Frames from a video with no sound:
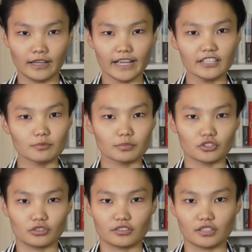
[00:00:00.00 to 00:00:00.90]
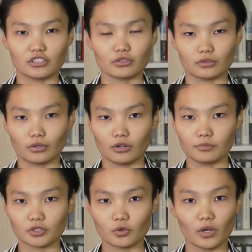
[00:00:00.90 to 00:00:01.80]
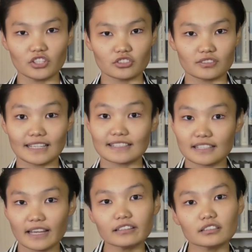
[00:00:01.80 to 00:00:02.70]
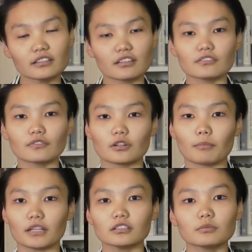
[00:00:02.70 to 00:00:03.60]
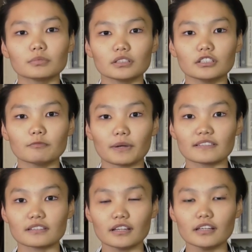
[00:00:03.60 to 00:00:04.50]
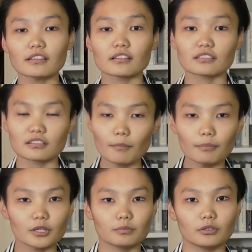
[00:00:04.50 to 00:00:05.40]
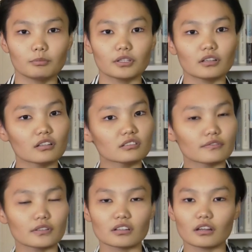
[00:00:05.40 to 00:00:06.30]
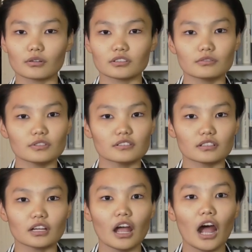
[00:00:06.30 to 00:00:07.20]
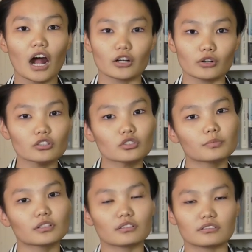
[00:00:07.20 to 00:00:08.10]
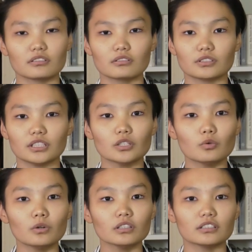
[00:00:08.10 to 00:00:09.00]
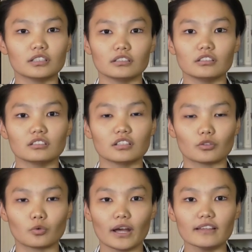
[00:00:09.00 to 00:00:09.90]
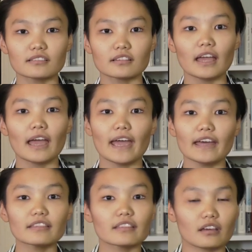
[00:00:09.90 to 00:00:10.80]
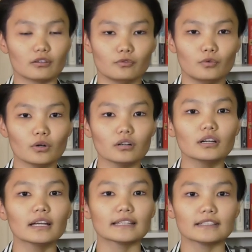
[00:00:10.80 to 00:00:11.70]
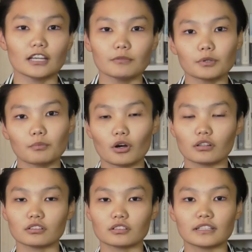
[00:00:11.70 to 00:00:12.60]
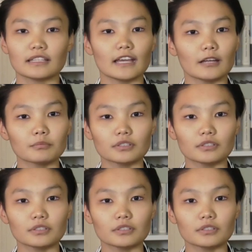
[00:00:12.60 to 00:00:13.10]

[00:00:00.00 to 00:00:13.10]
Hate speech, in essential terms, questions exactly this fundamental belief by saying that some people, because of their characteristic, are not to be considered equal in dignity and rights, and therefore can be mocked, can